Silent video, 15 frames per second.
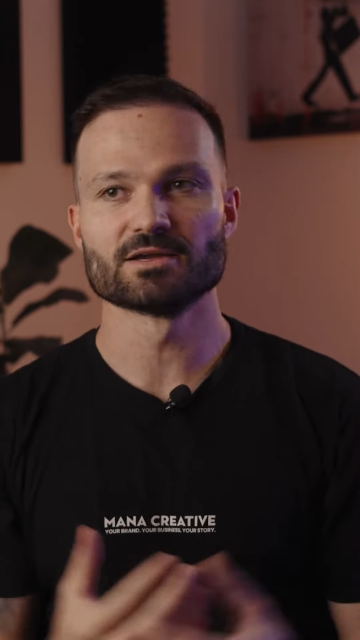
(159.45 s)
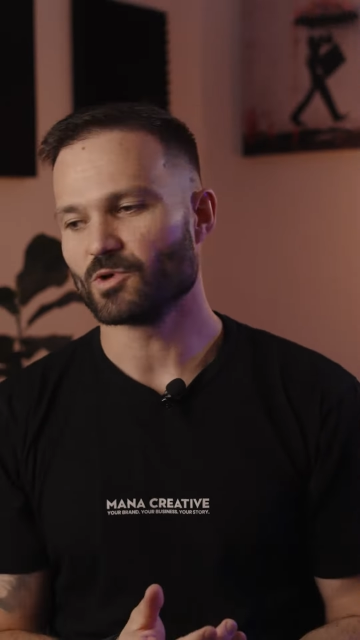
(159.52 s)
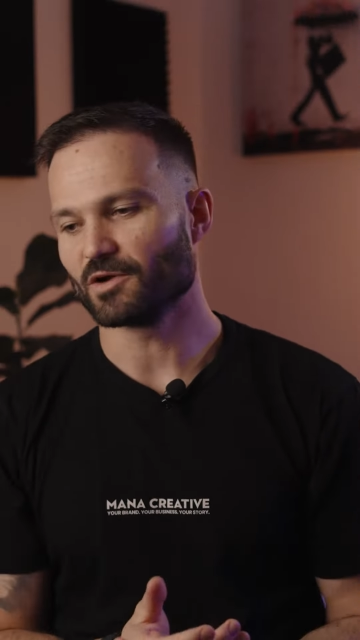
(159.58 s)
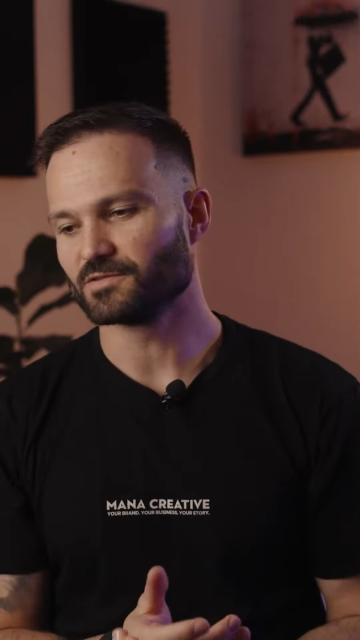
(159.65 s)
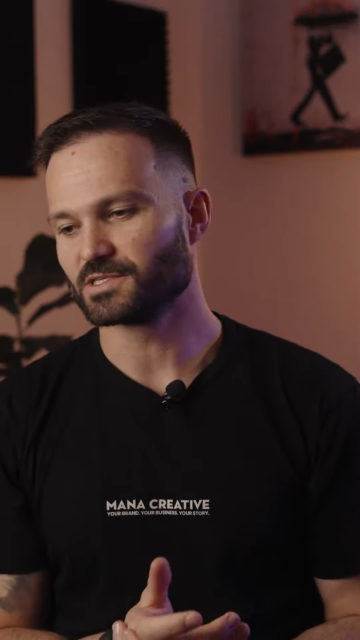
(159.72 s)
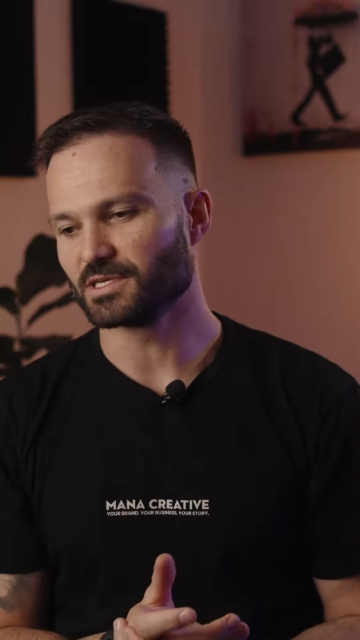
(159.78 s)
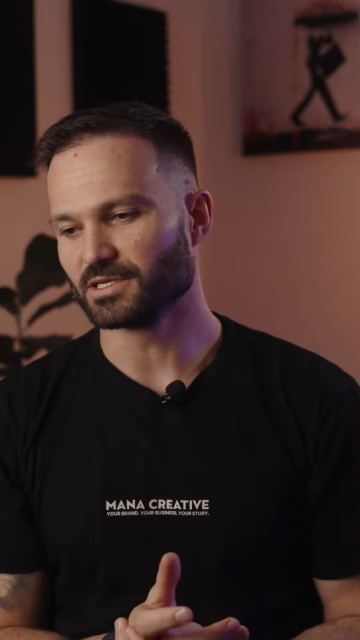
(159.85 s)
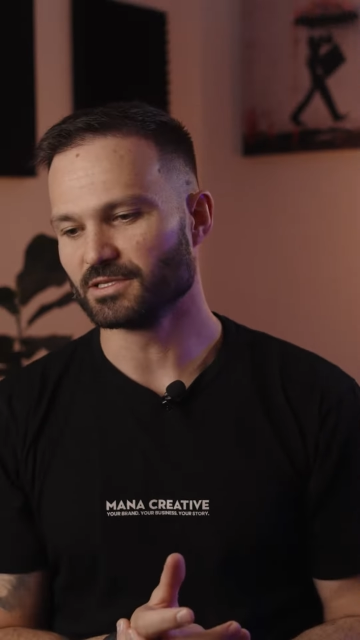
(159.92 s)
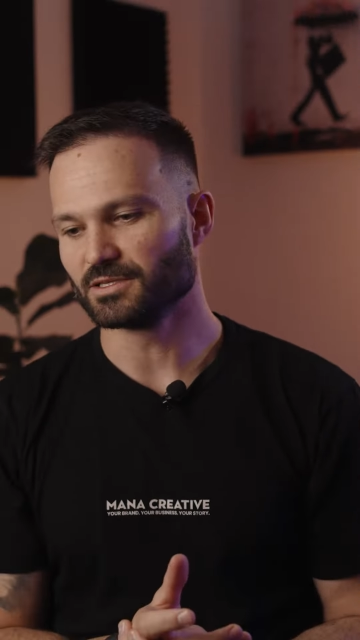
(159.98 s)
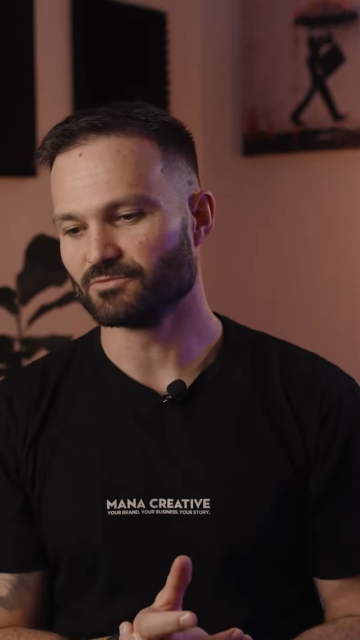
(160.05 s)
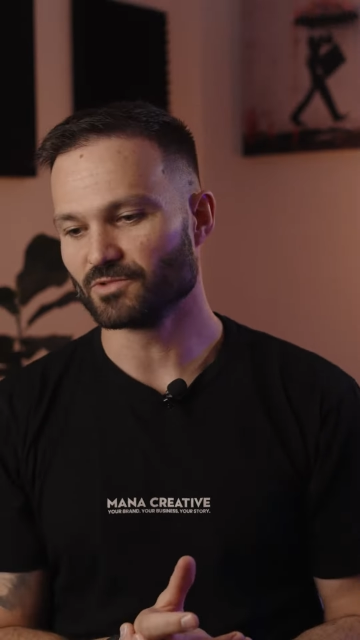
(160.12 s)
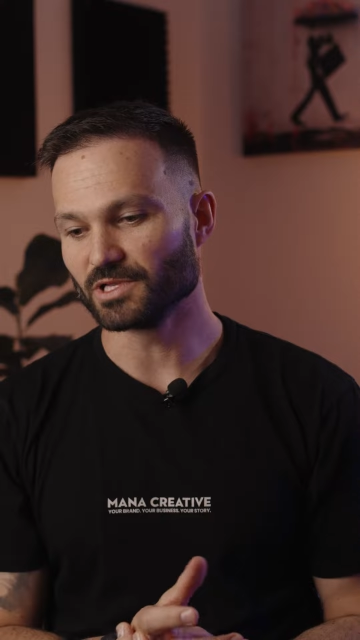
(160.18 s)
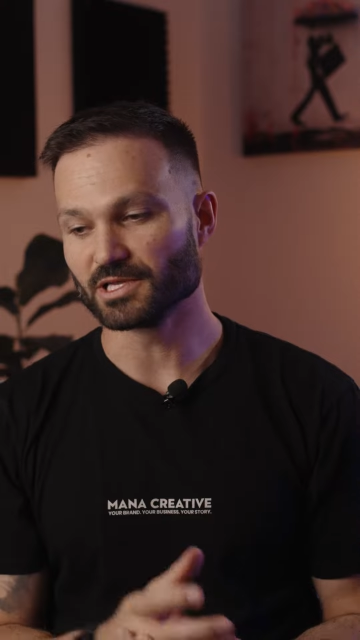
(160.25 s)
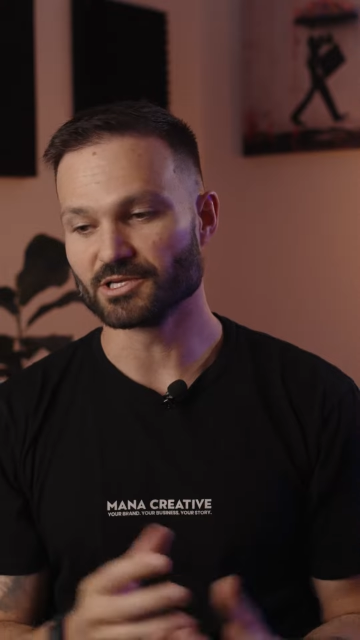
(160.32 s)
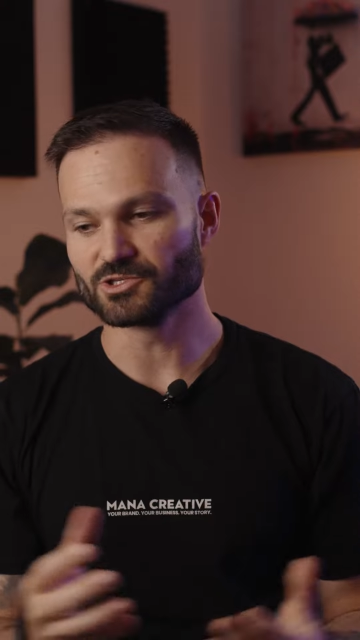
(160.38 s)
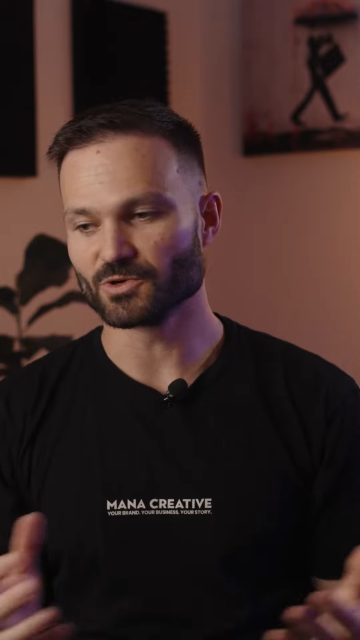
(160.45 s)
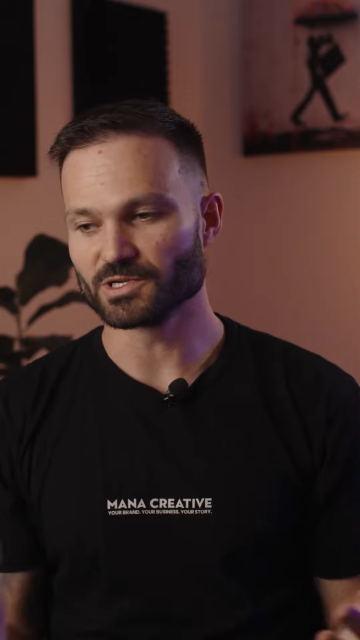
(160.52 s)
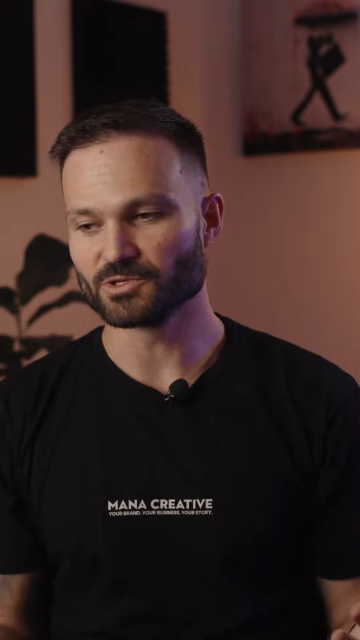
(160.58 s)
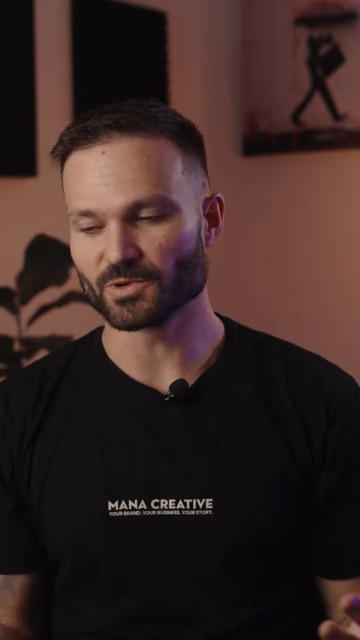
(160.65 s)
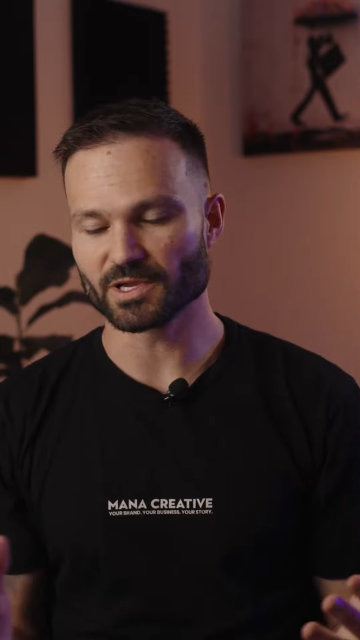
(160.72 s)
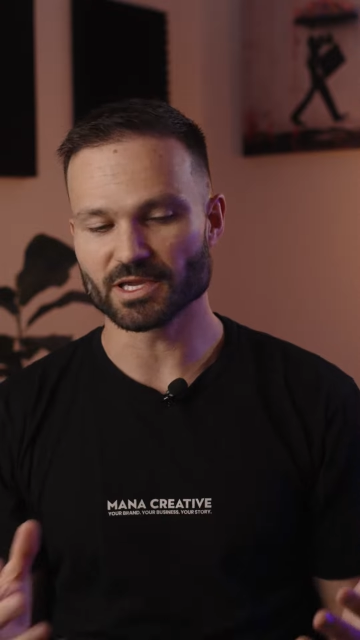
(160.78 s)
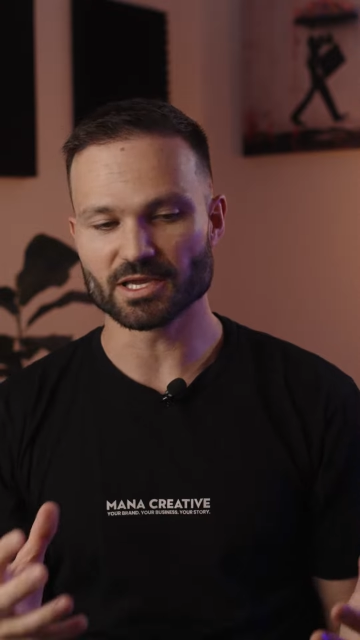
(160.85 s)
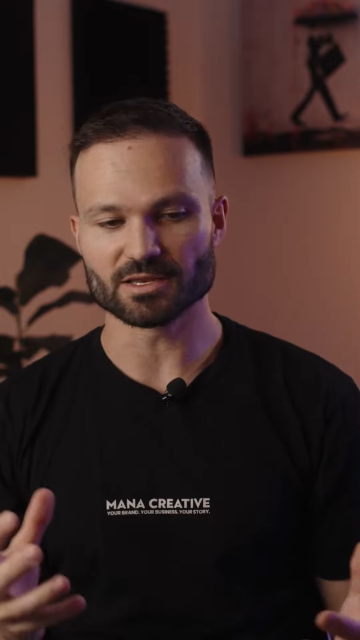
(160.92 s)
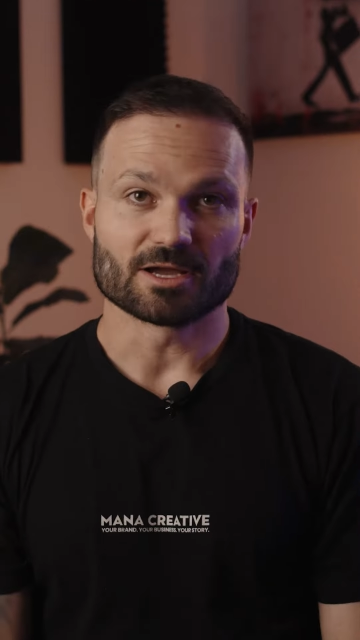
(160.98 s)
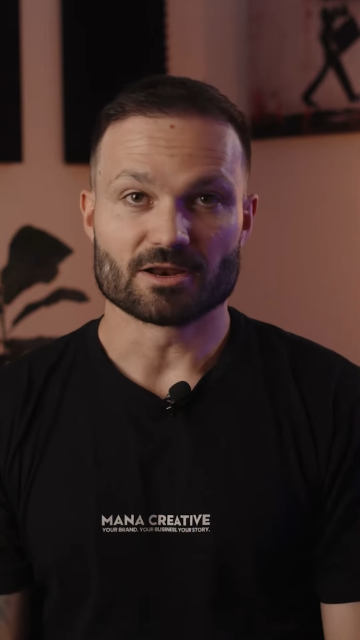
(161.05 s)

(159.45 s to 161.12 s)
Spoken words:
We obviously really enjoy doing it.